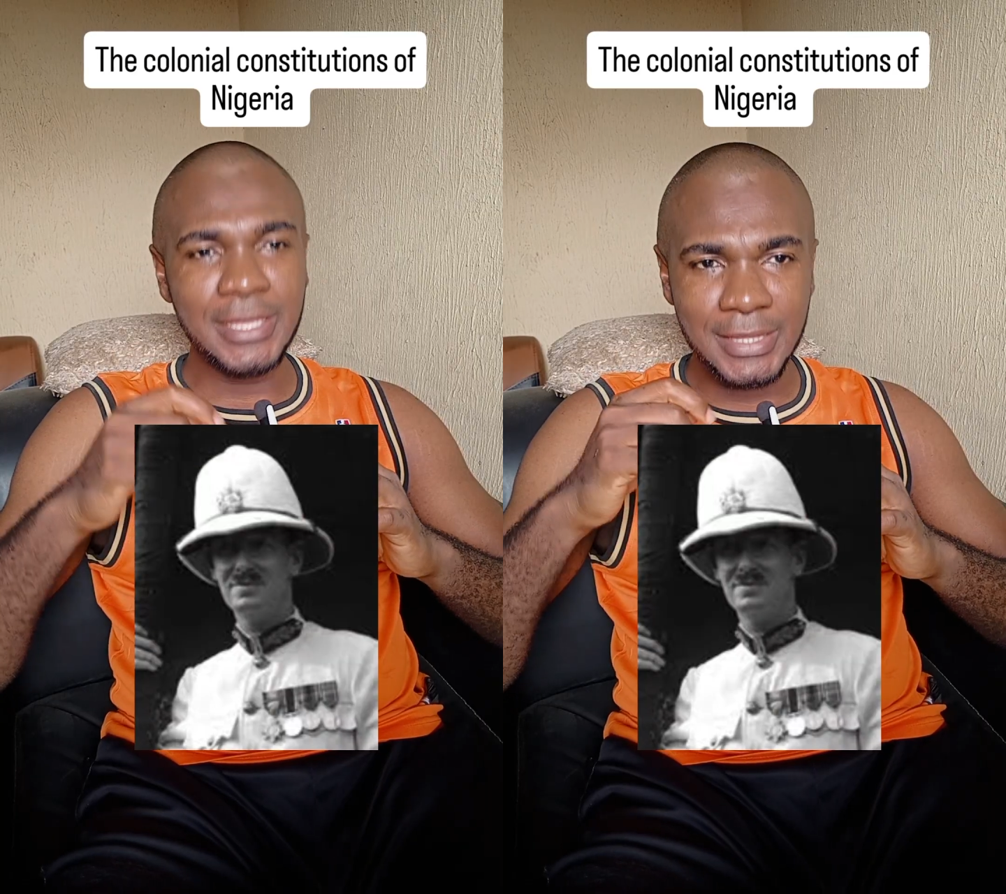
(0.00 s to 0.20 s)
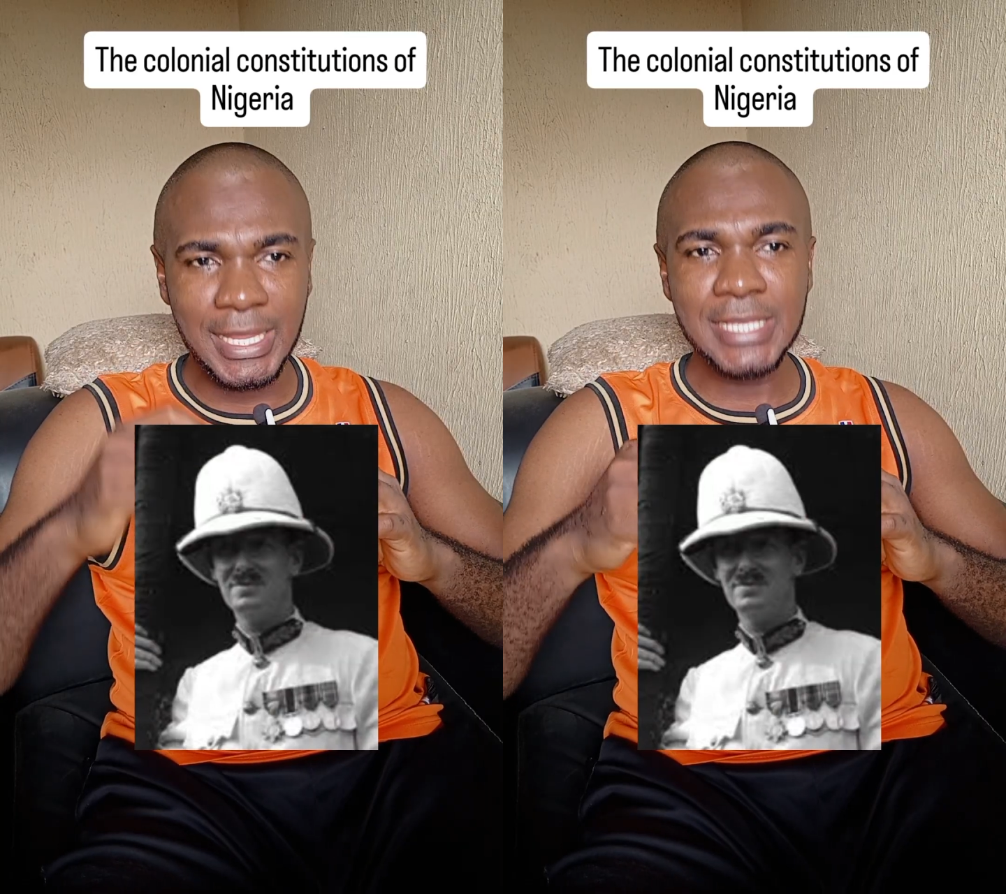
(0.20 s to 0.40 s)

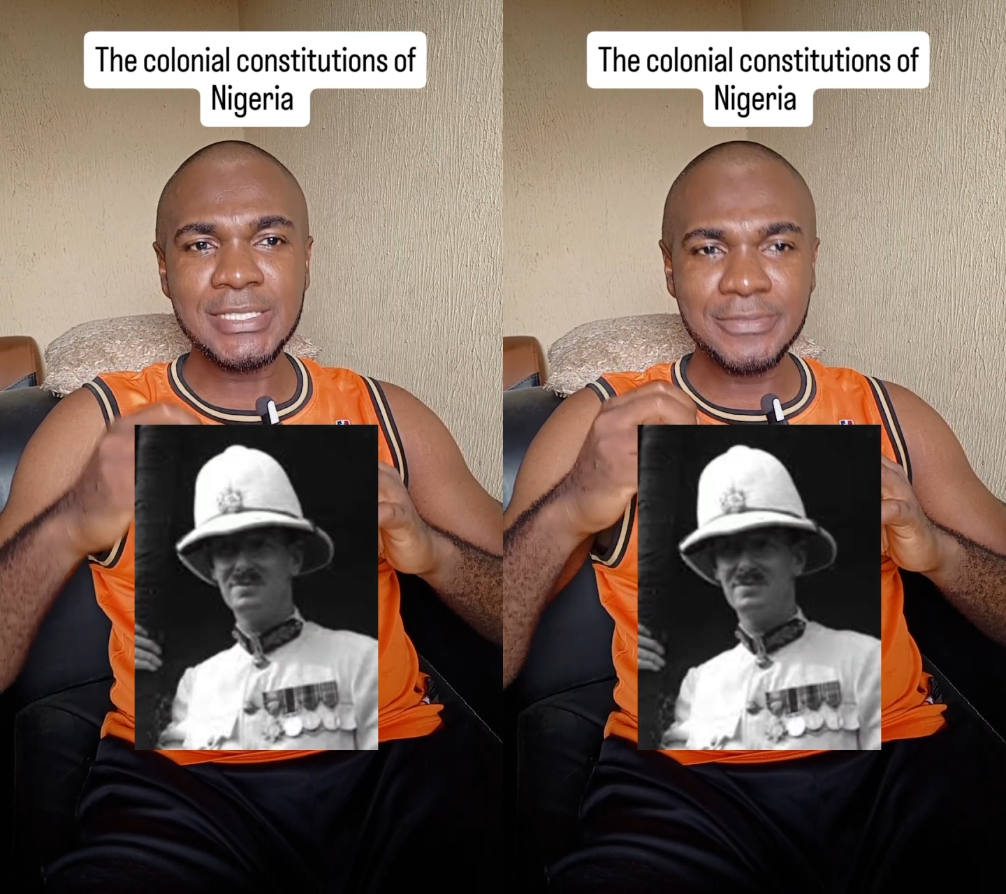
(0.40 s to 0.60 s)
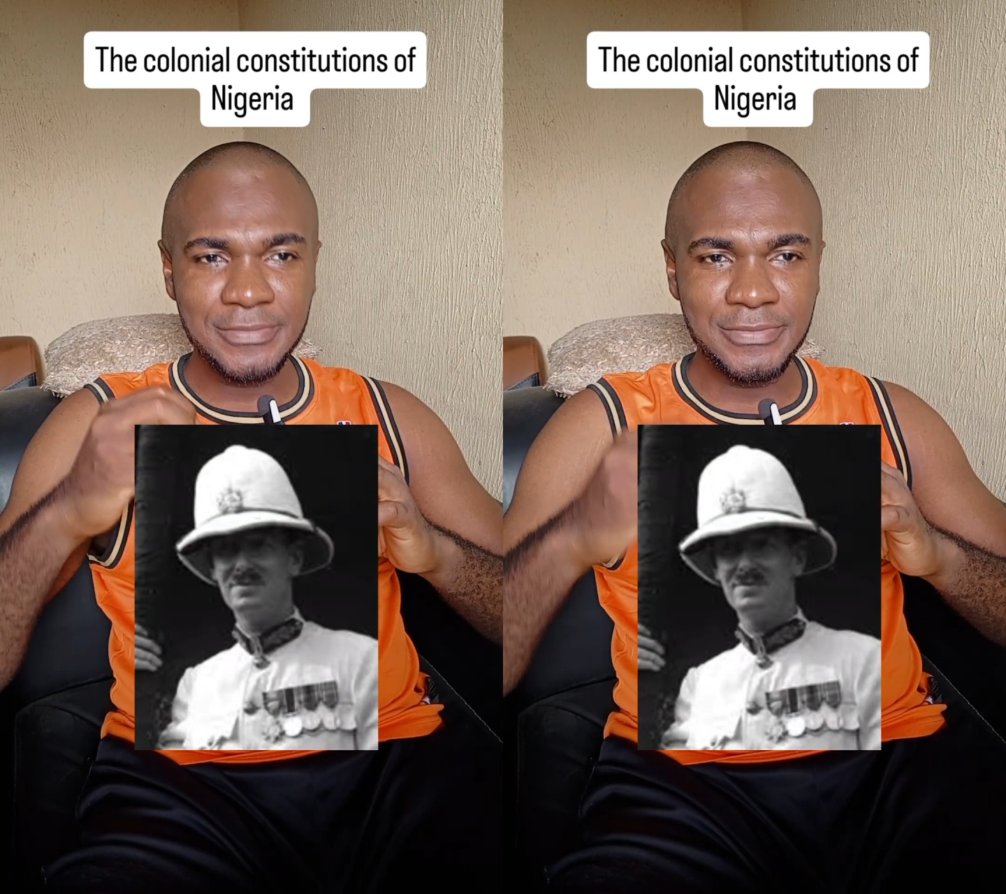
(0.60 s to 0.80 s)
in
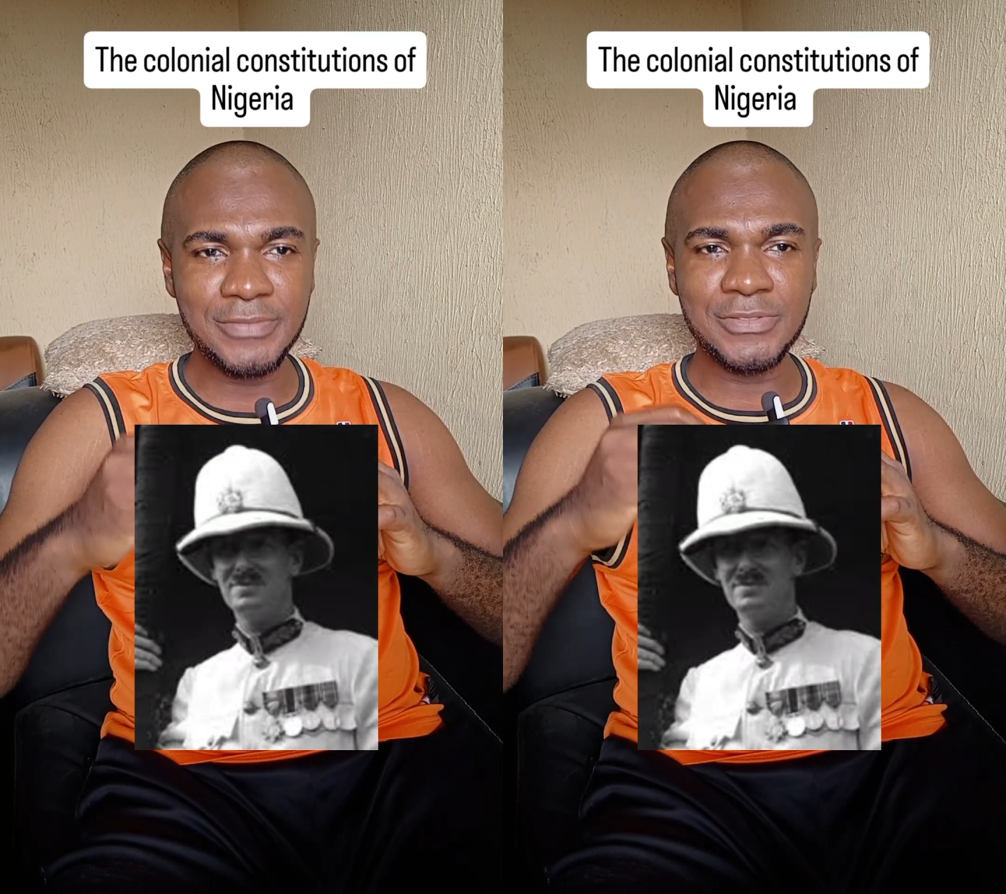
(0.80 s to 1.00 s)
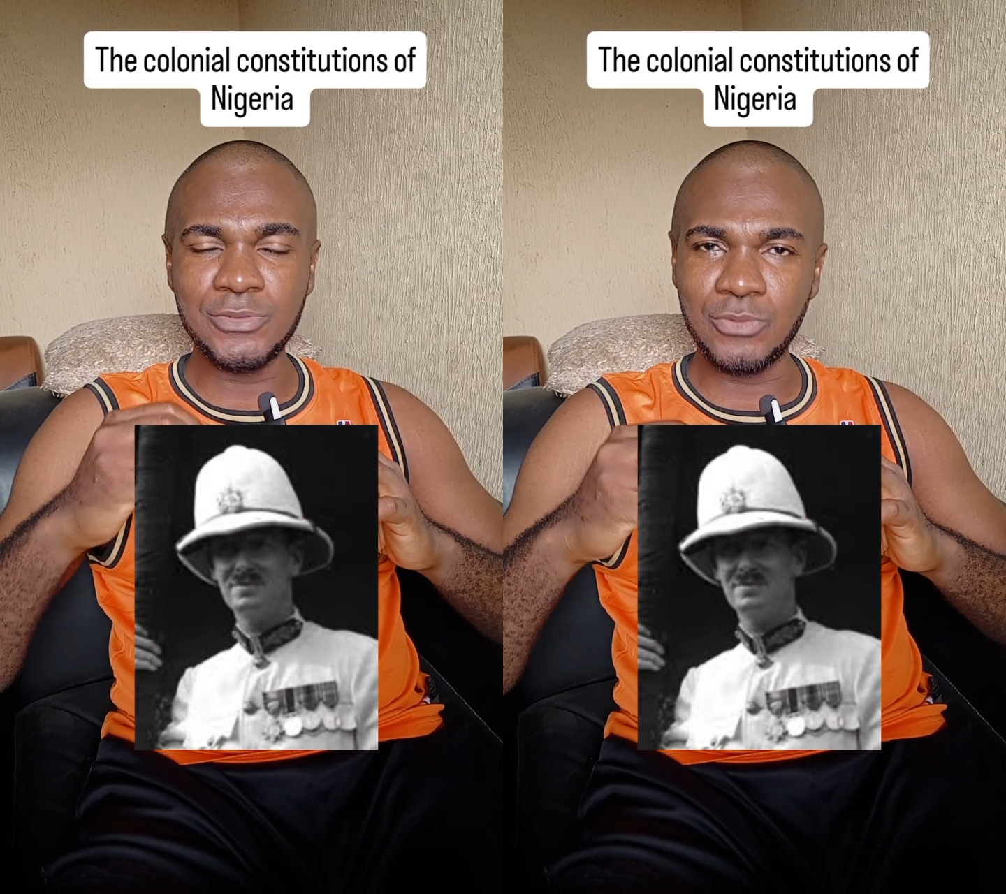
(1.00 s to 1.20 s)

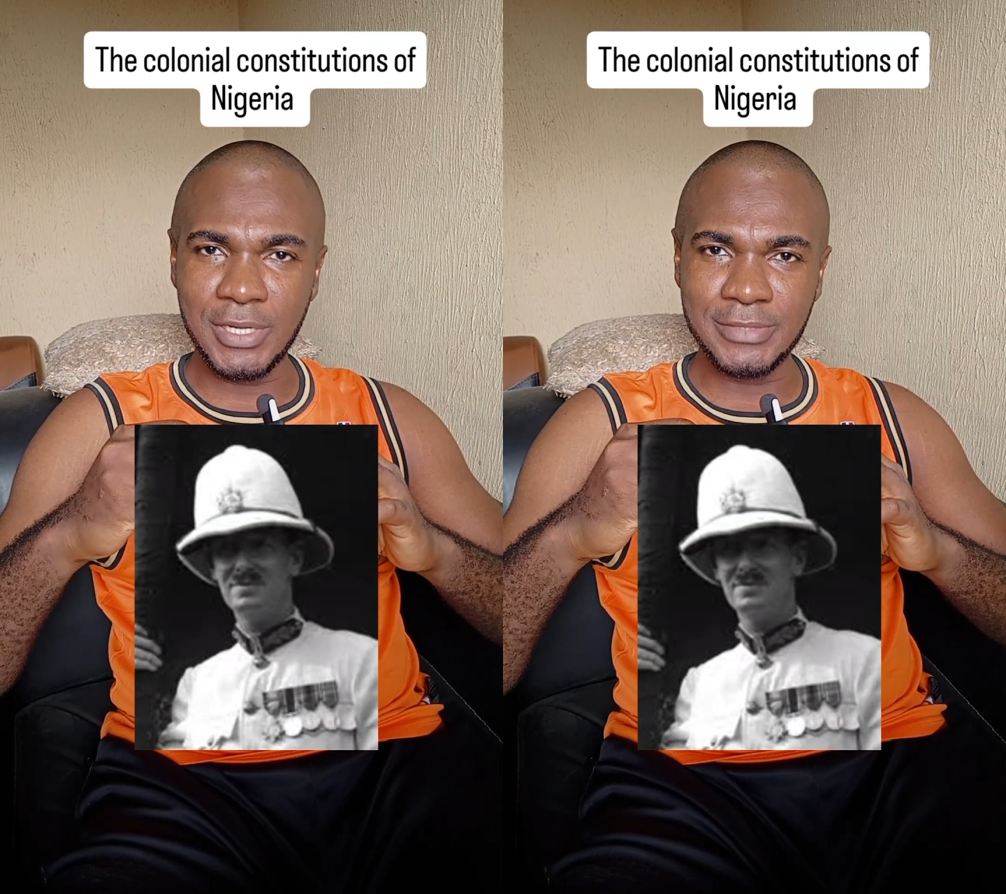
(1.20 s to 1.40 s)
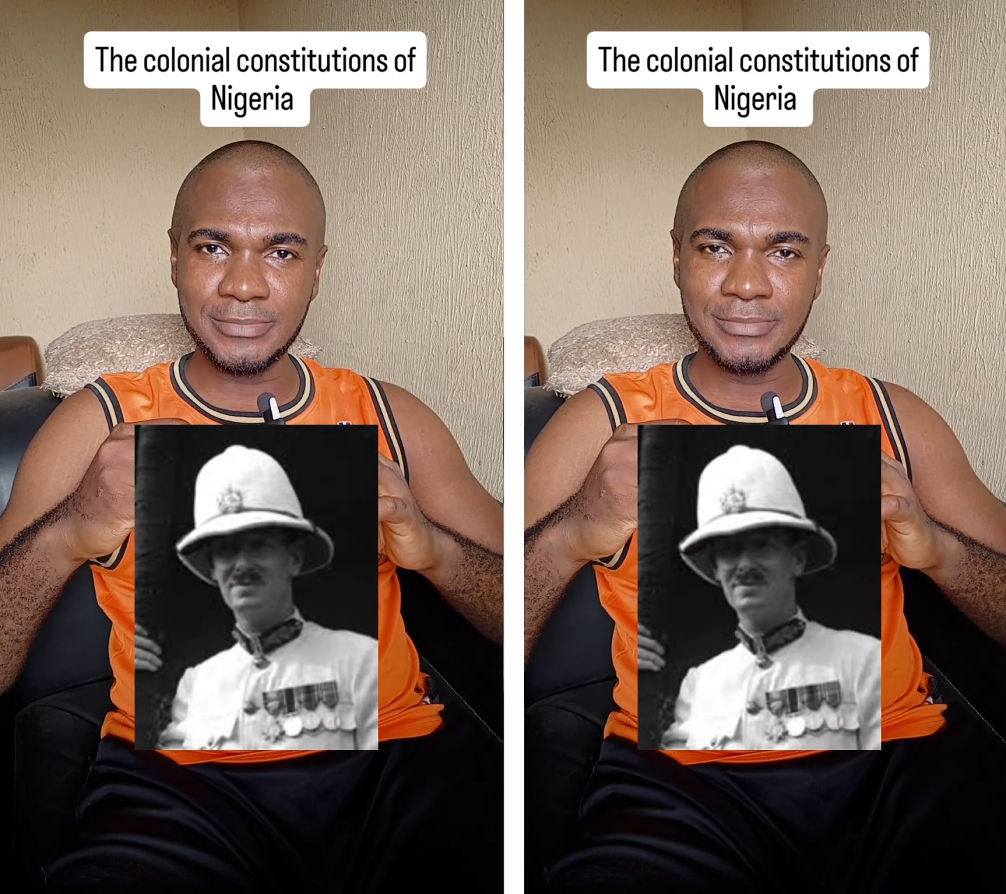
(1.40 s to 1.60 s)

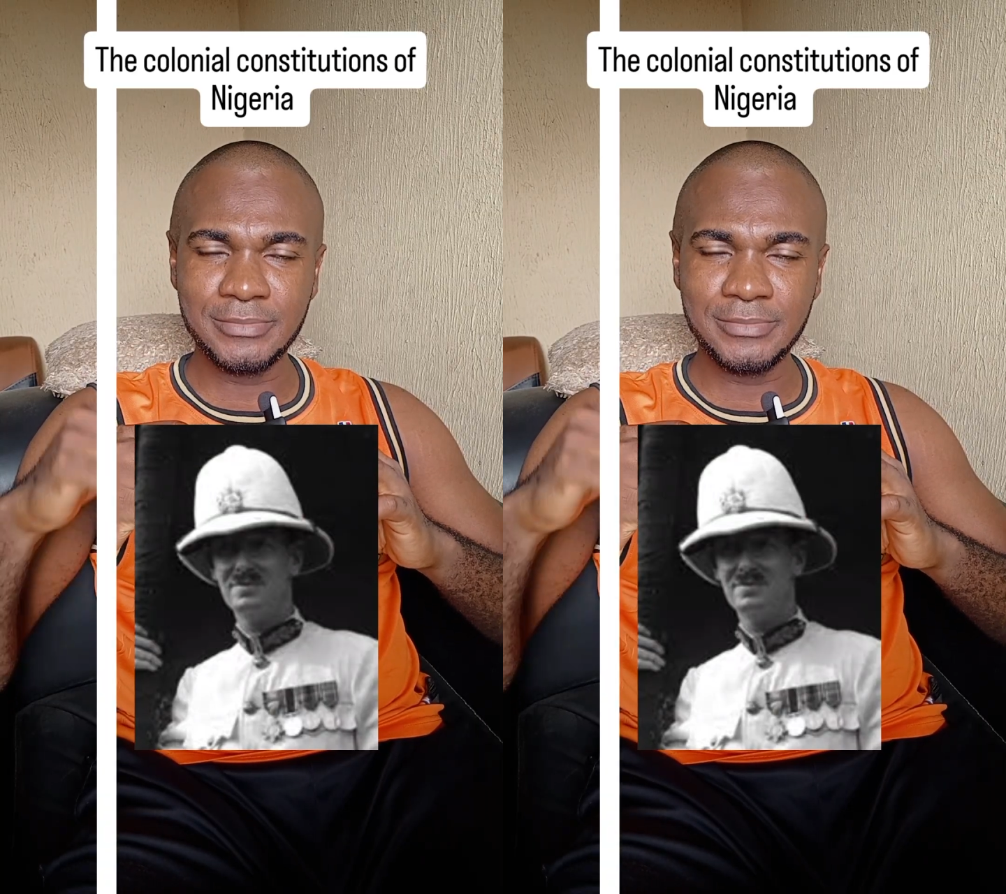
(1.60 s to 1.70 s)
1951.